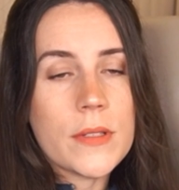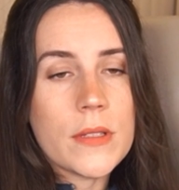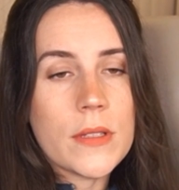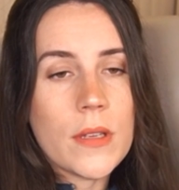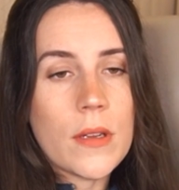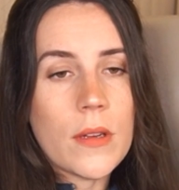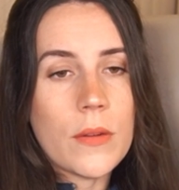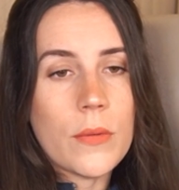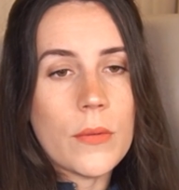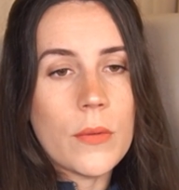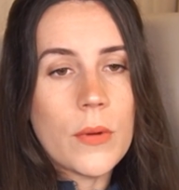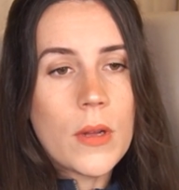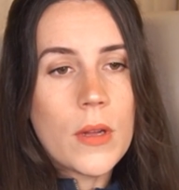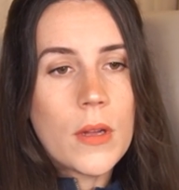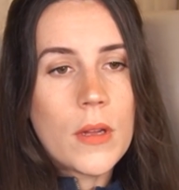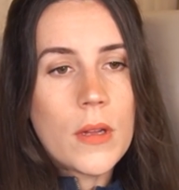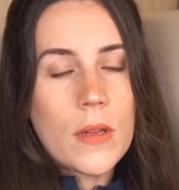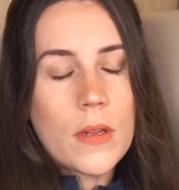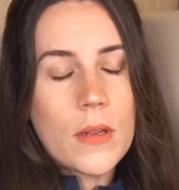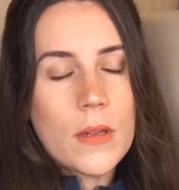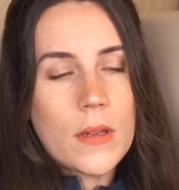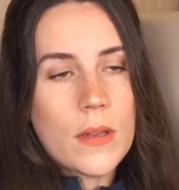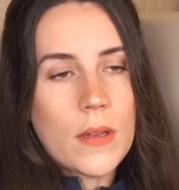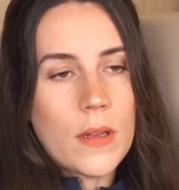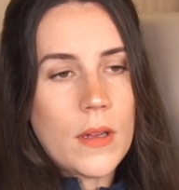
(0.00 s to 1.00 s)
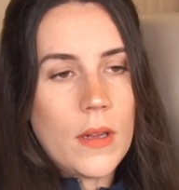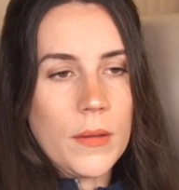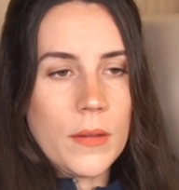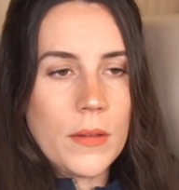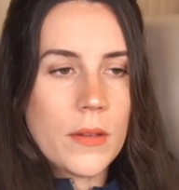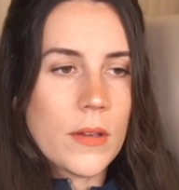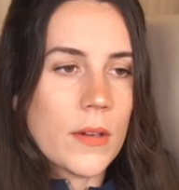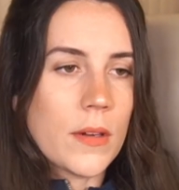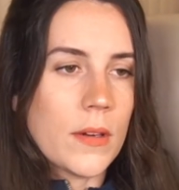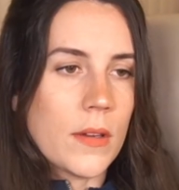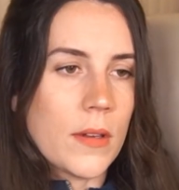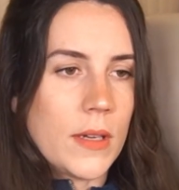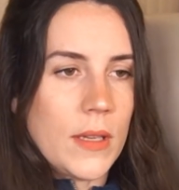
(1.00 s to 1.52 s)
So
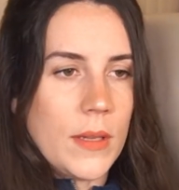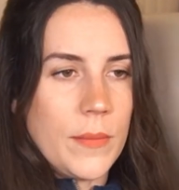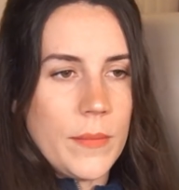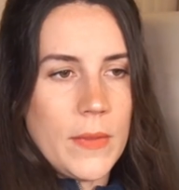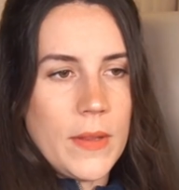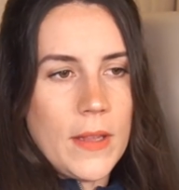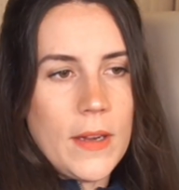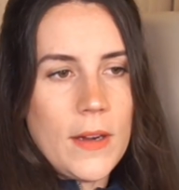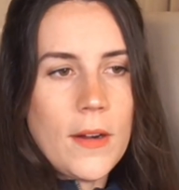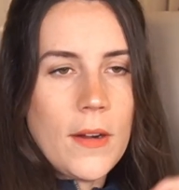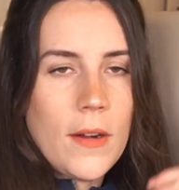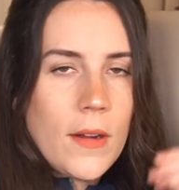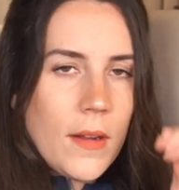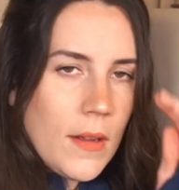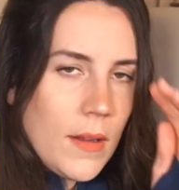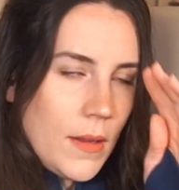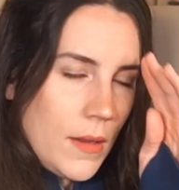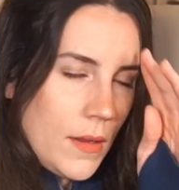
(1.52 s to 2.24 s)
good on him there.